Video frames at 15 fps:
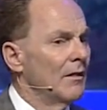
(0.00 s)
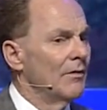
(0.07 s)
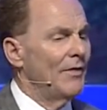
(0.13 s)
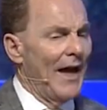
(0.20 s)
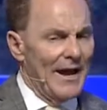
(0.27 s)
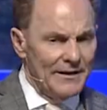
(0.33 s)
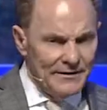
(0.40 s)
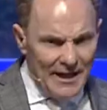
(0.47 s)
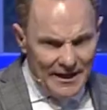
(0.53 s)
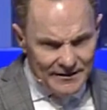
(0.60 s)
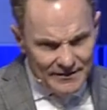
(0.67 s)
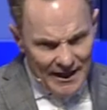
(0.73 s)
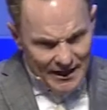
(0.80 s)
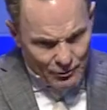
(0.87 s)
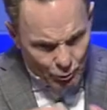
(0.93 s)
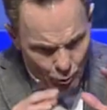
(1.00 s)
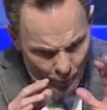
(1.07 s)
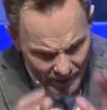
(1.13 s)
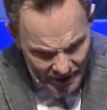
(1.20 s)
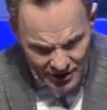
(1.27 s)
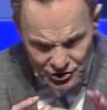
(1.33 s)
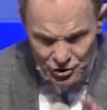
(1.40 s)
that, that, that
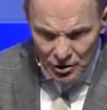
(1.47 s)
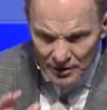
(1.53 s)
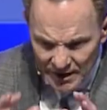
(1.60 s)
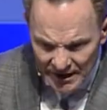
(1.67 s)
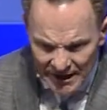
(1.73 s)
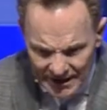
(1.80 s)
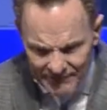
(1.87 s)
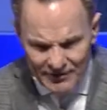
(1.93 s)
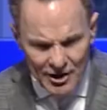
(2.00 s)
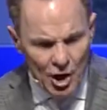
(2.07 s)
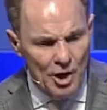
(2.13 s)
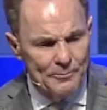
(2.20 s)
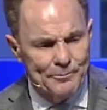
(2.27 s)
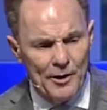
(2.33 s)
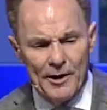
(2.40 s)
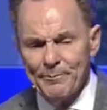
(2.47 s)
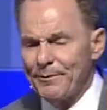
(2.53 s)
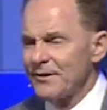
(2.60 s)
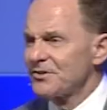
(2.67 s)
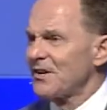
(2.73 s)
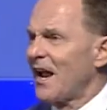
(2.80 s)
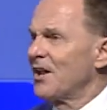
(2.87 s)
when you're living on
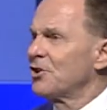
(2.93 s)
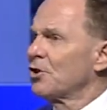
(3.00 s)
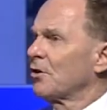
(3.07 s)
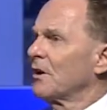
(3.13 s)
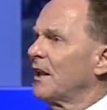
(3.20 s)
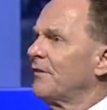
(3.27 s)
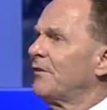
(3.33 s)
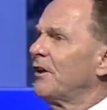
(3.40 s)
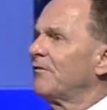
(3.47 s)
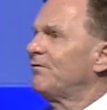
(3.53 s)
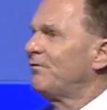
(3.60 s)
purpose and you're living